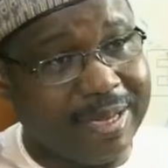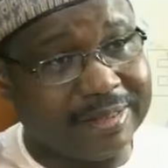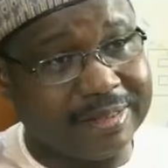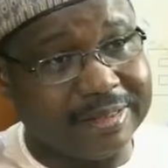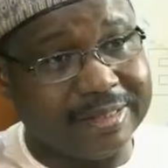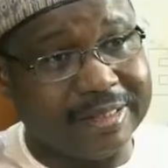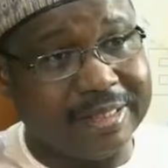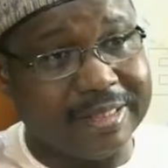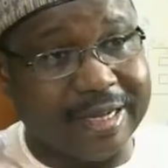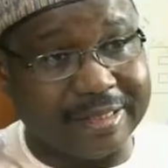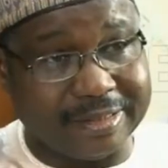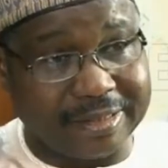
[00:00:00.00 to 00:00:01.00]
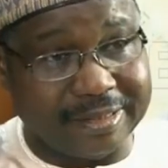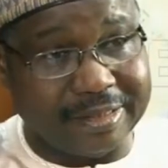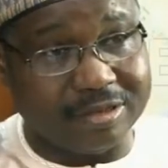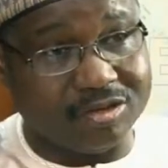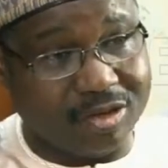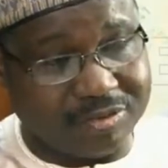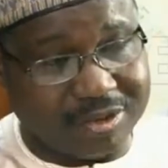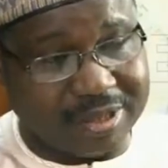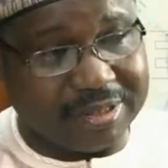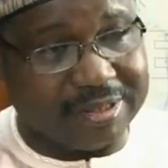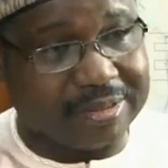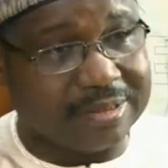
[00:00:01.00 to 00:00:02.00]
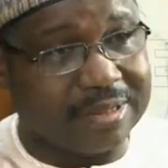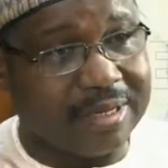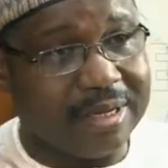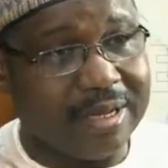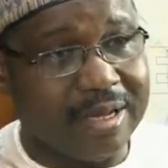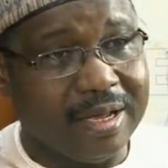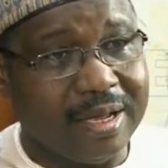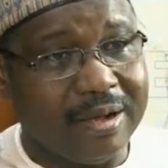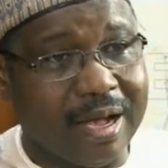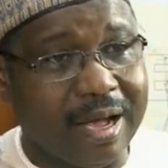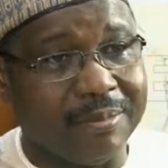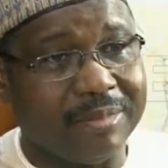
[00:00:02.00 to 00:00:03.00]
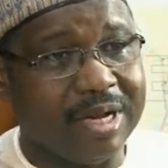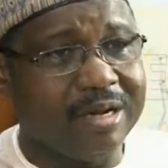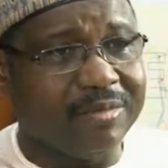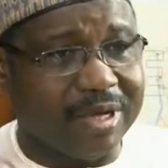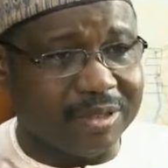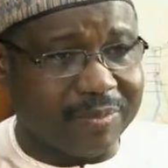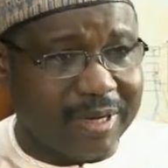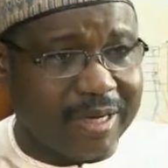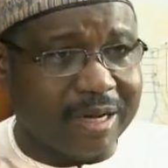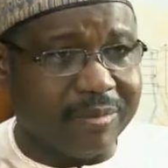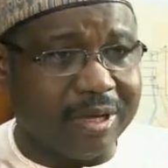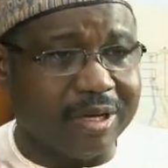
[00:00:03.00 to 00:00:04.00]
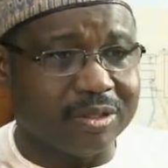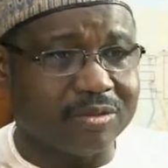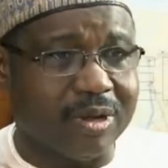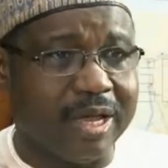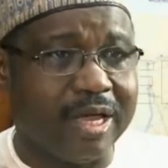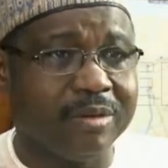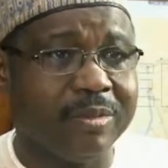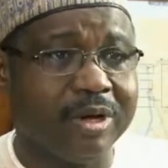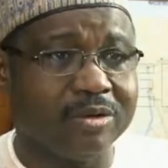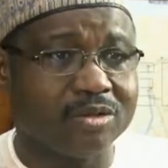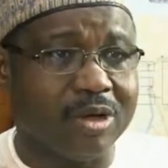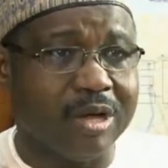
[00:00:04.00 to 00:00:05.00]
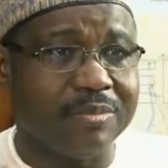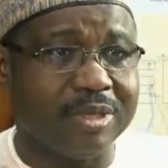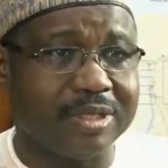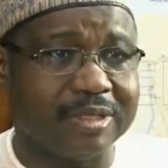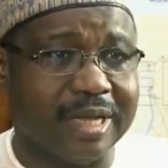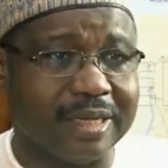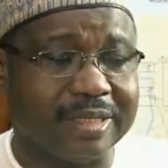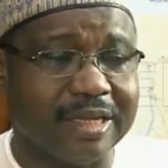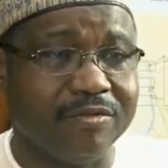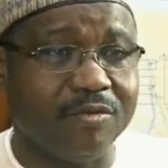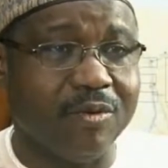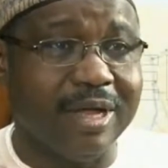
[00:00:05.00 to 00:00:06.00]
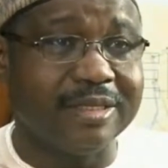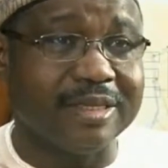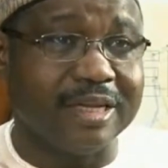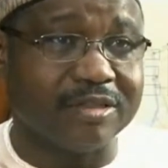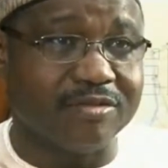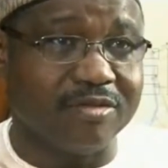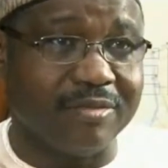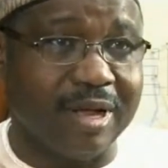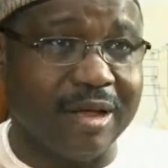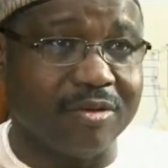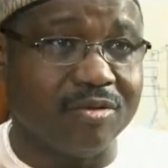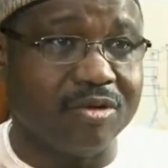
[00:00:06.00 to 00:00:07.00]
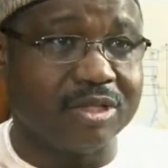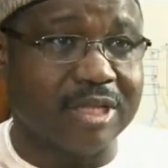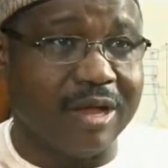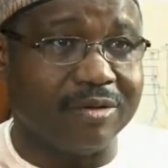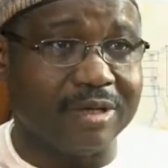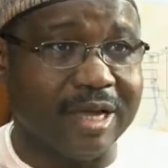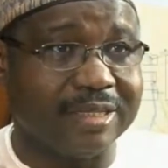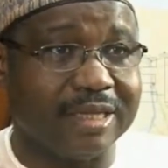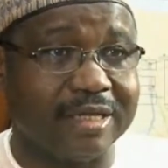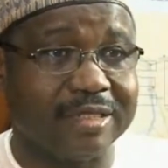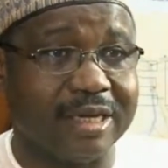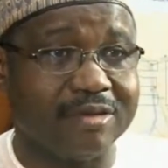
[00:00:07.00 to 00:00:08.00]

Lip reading: capacity in the existing substations. Let me explain N-1. N-1 means that if one transformer goes out as a